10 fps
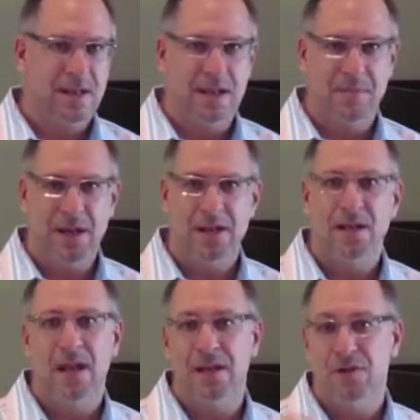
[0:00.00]
Amen?
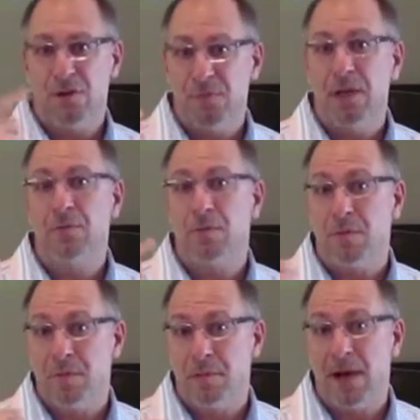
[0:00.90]
And your people will
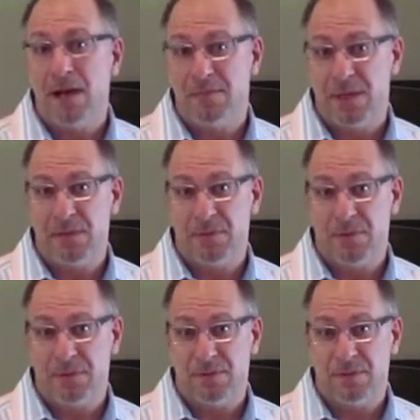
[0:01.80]
be my people.